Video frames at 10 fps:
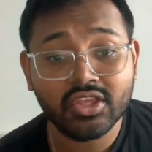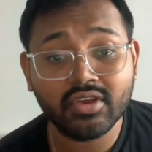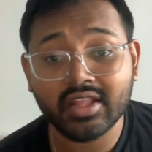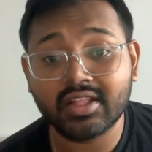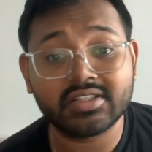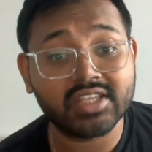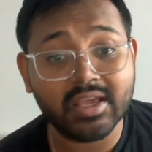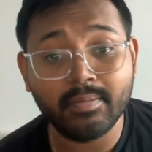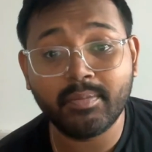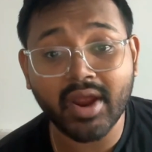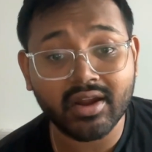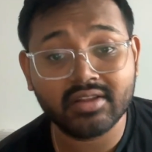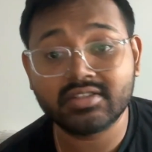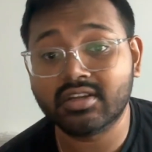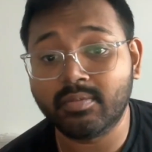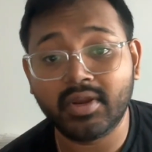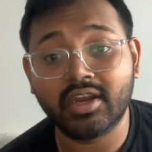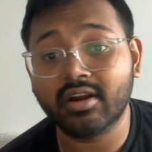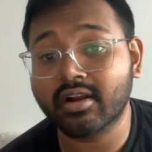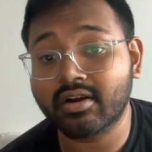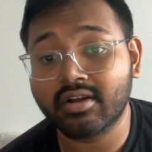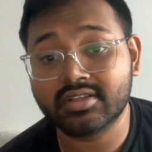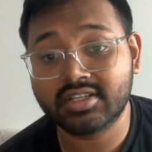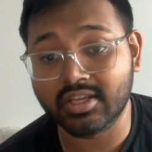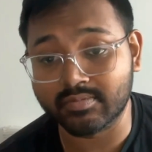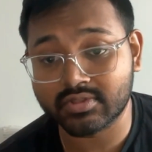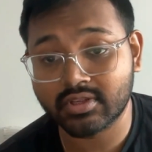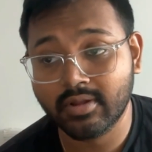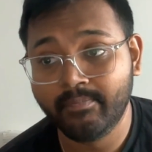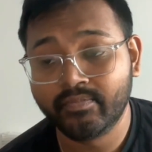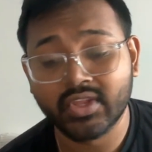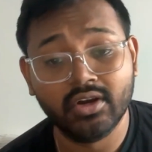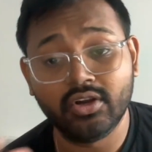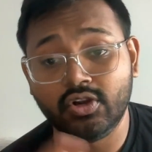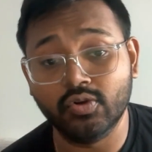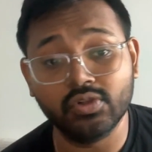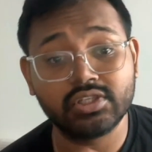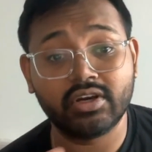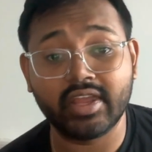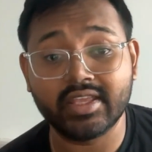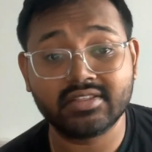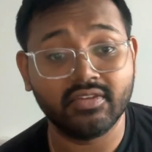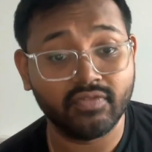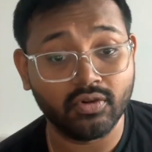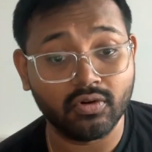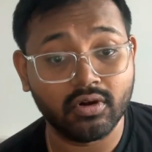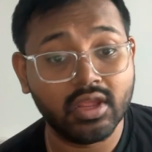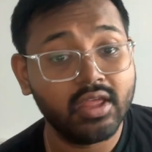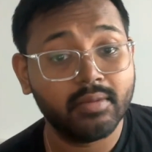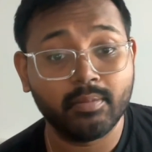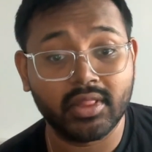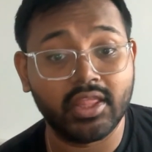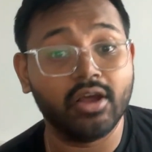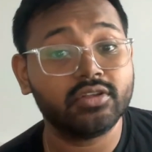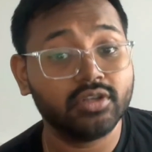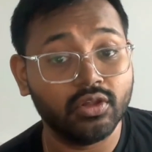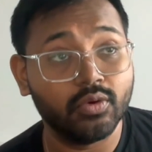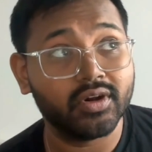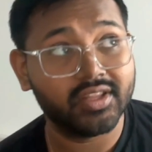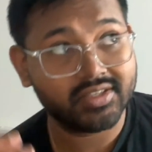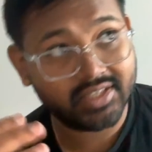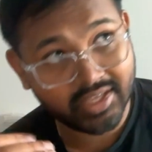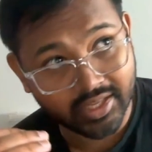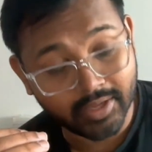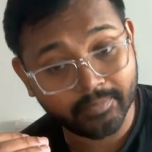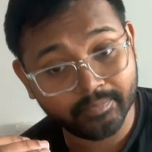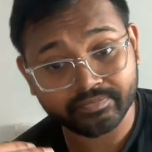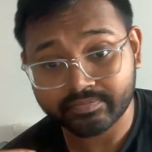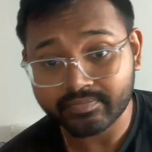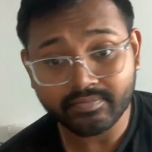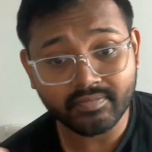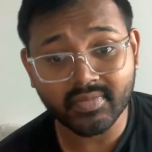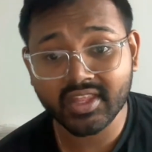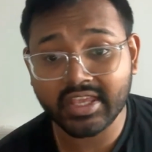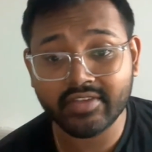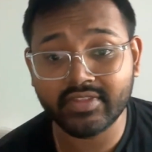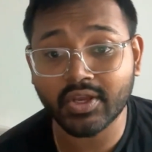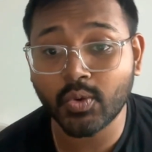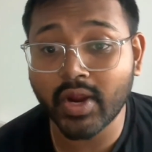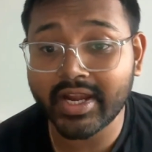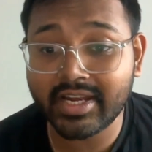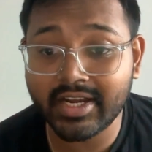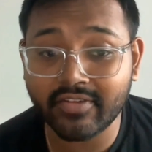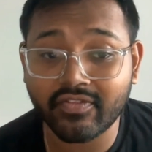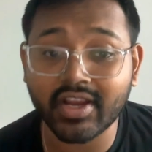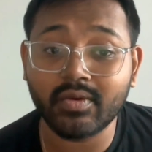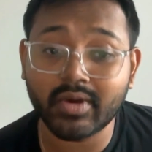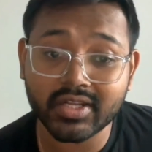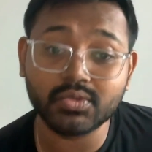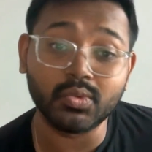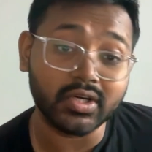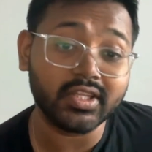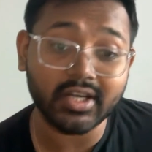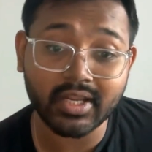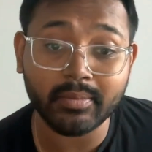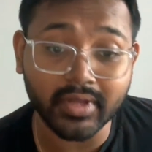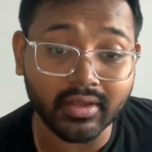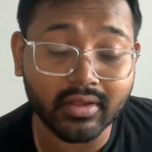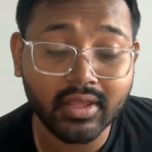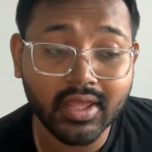you get the same patterns repeated across teams. Tools raise the floor, but they also lower the ceiling if they quietly define what is worth attempting.